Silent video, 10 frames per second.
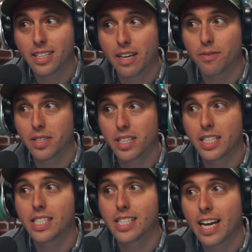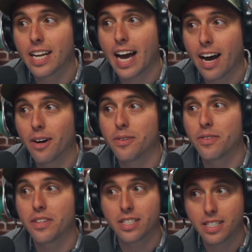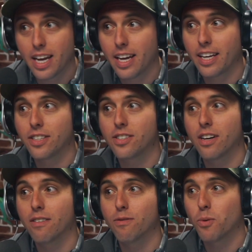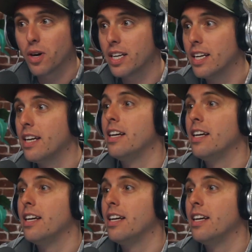that really set out the stage of what